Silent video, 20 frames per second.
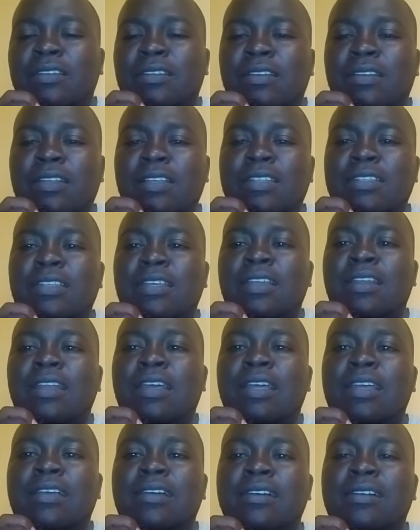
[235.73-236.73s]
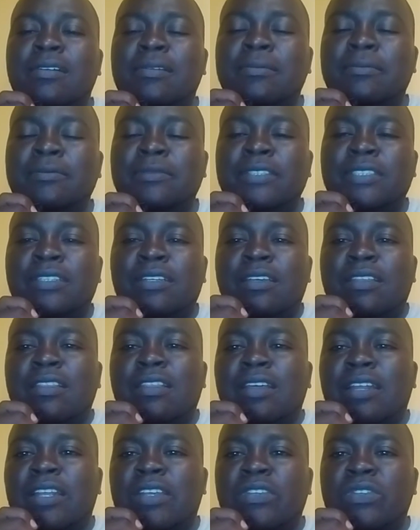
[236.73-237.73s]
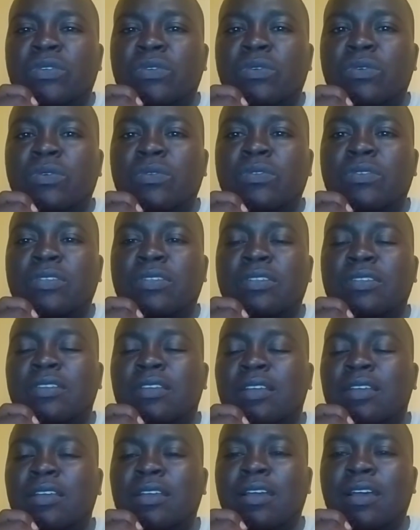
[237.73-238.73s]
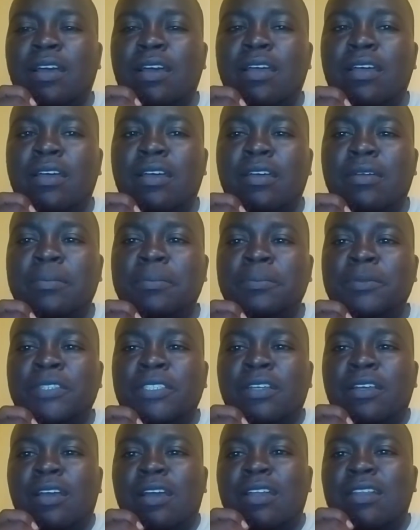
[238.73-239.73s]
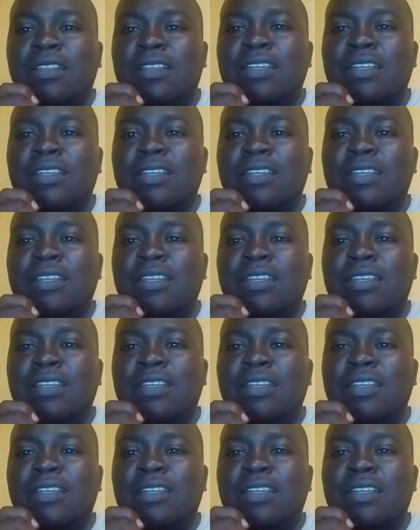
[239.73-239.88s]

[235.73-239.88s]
Let's say like the ratios and the